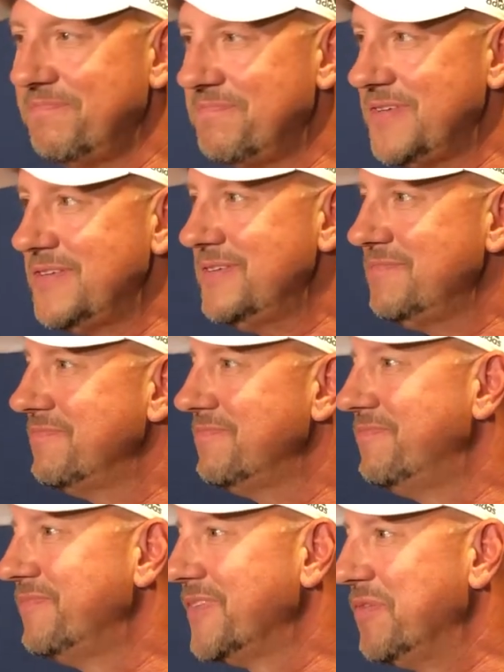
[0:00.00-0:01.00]

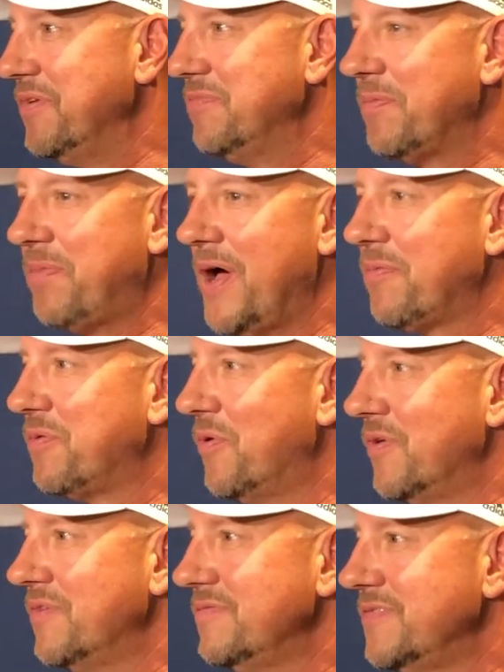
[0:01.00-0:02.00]
Give me my popcorn.